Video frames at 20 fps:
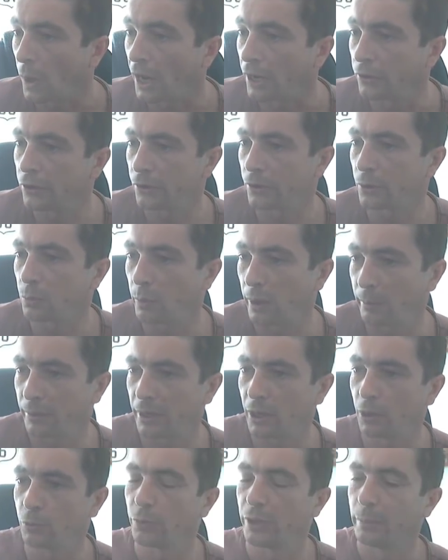Another
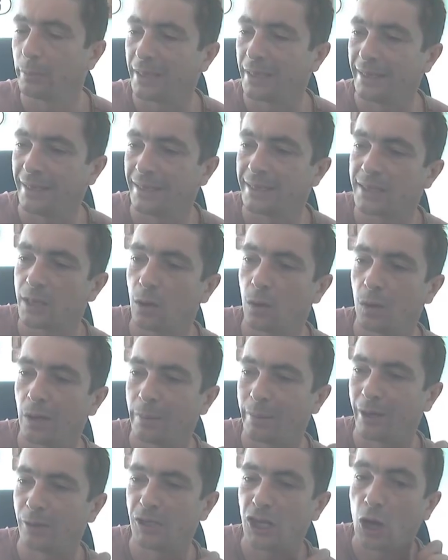webinar replay is all
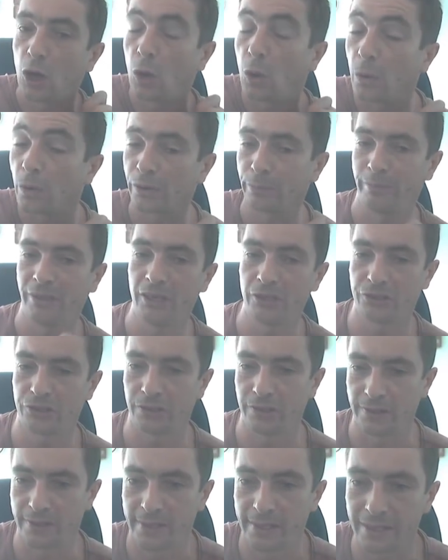about
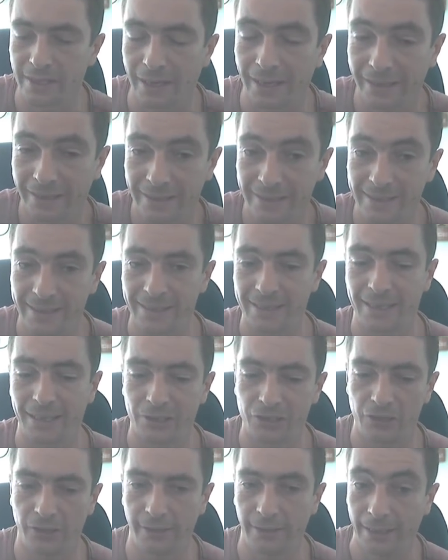automations, and this is
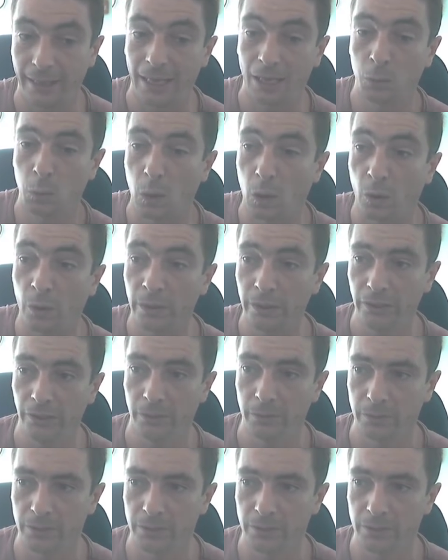actually how I